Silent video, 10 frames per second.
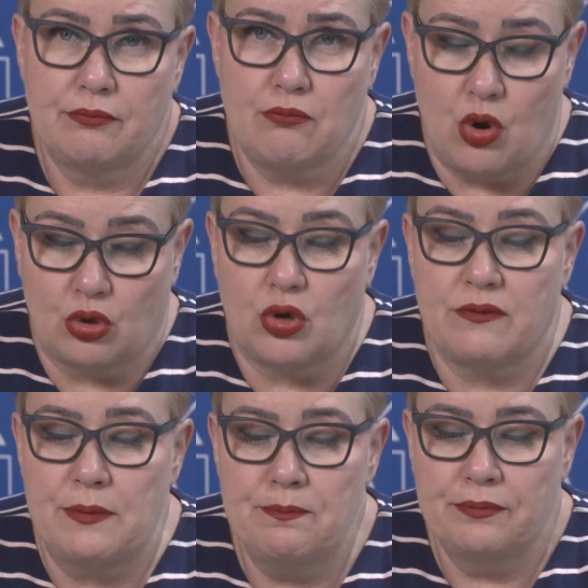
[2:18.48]

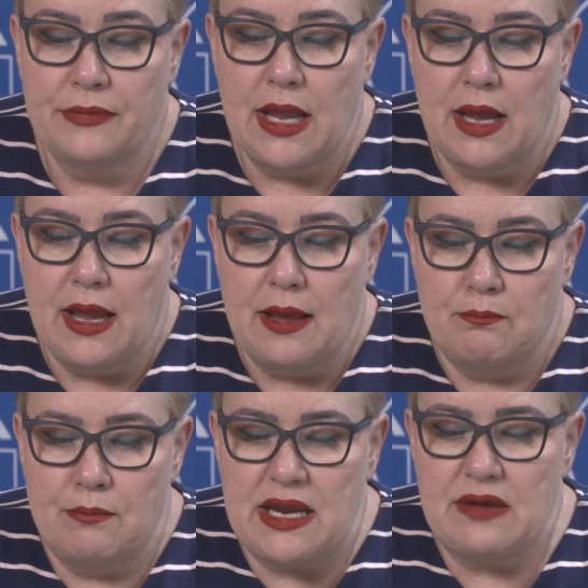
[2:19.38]
Moreover,
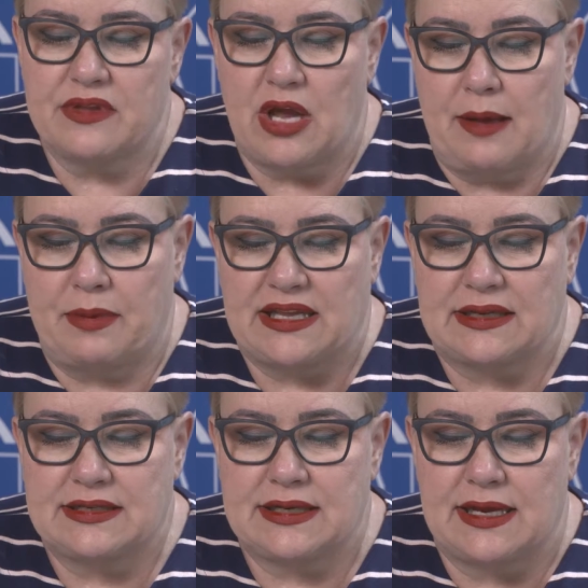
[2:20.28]
many of the
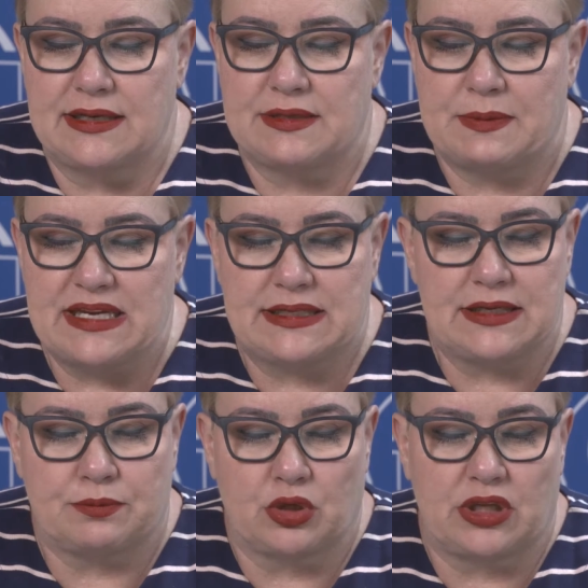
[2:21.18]
habitats and
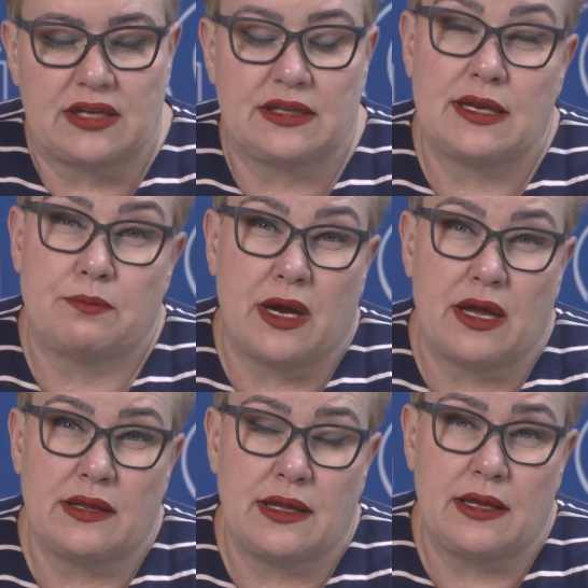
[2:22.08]
species protected
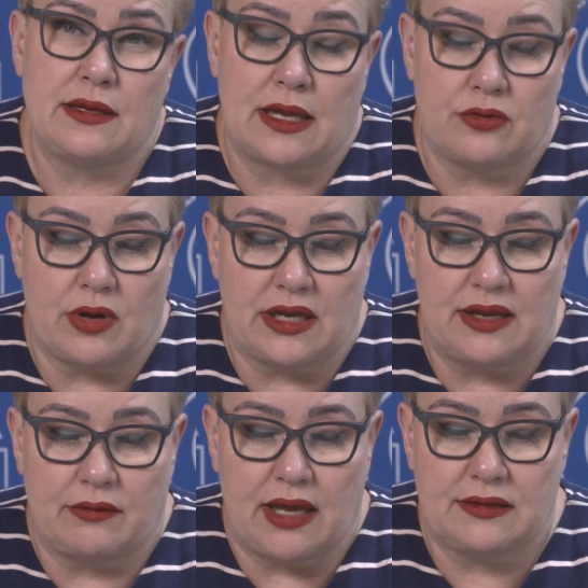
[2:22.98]
by the Natura
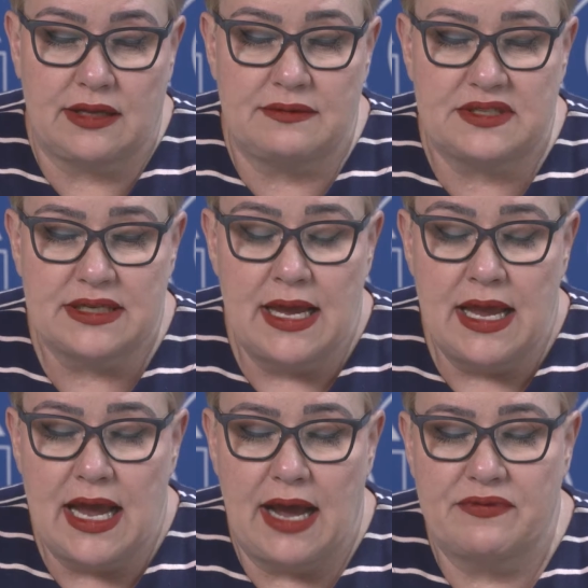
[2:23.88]
directives
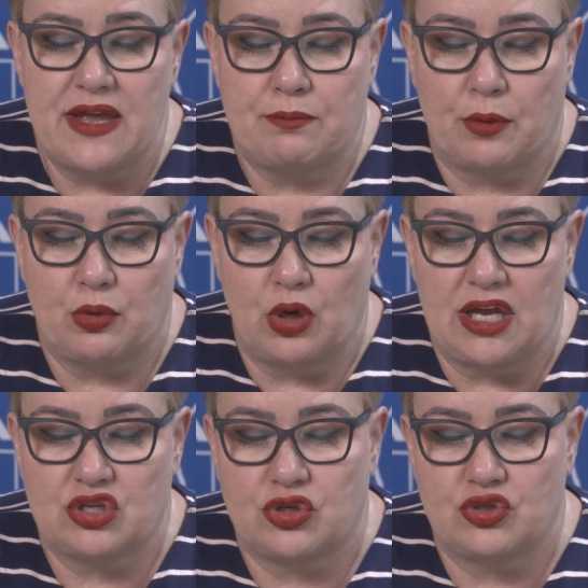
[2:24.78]
have their
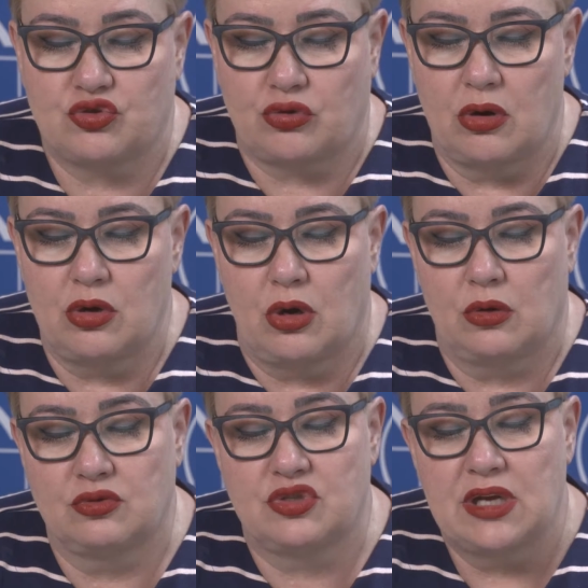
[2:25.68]
population
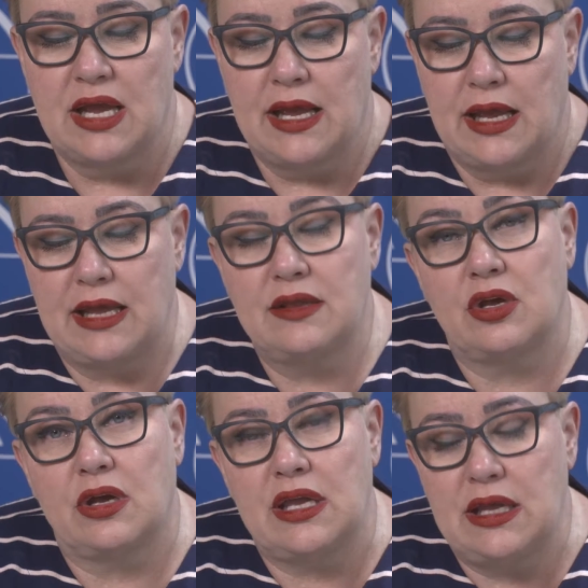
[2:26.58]
strongholds in
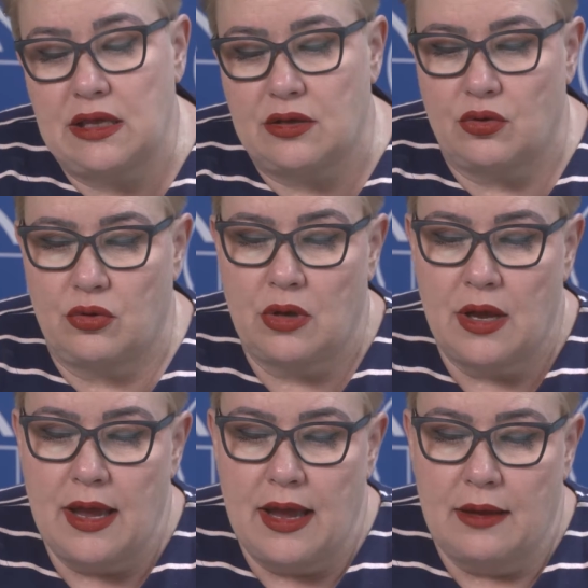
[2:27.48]
the EU
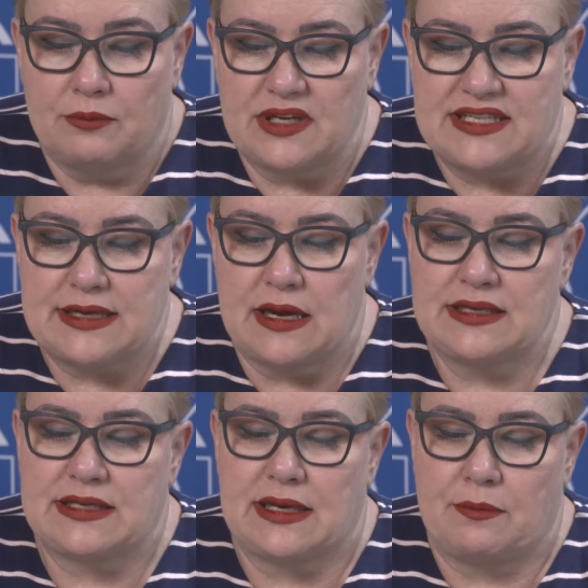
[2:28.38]

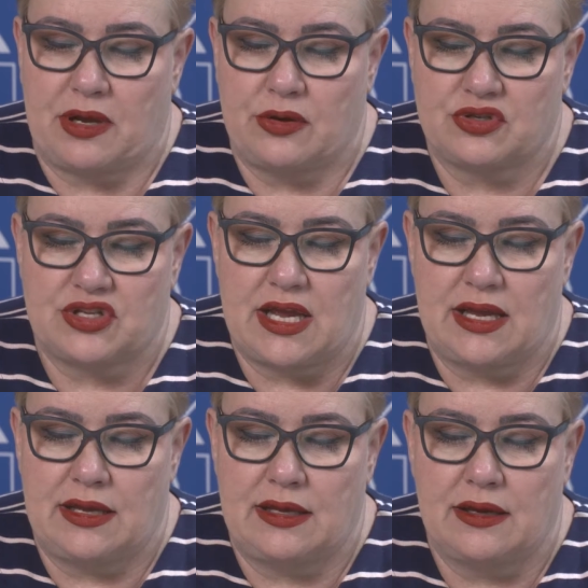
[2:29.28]
precisely because
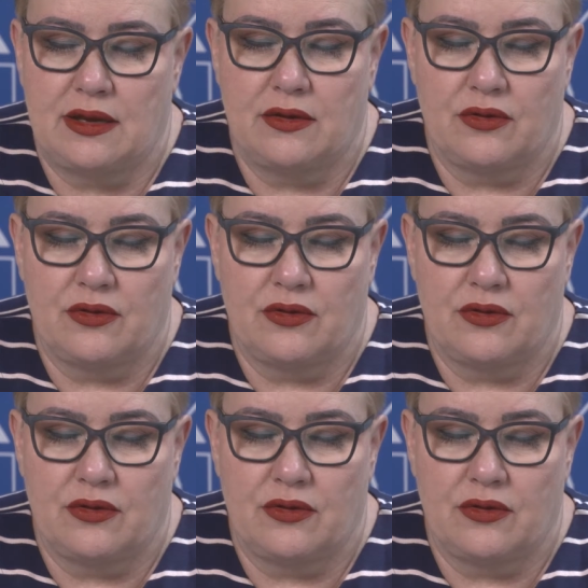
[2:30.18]
they